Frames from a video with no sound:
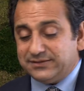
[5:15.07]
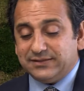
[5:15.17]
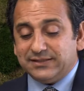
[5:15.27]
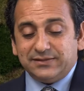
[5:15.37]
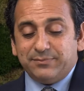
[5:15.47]

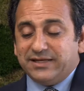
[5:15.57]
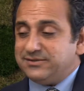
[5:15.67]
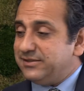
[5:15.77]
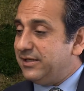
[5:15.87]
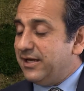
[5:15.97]
Isn't this
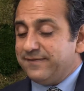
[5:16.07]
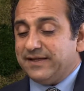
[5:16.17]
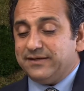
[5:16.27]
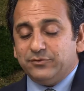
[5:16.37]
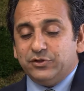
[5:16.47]
amazing
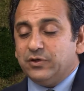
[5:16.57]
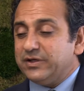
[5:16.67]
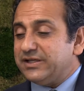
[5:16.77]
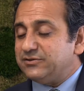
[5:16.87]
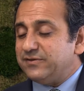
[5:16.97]
that you
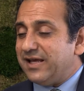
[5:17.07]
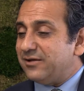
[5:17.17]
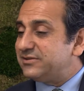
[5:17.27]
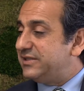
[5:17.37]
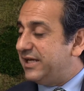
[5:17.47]
look at two
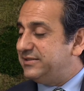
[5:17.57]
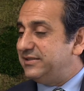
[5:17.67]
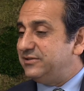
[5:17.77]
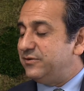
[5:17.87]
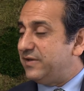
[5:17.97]
thousand
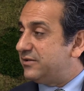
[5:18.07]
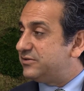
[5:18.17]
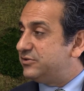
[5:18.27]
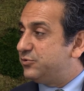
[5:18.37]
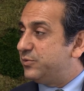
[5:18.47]
nineteen, two
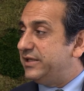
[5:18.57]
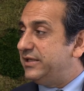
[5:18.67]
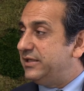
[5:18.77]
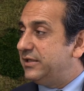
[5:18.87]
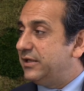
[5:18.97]
thousand twenty?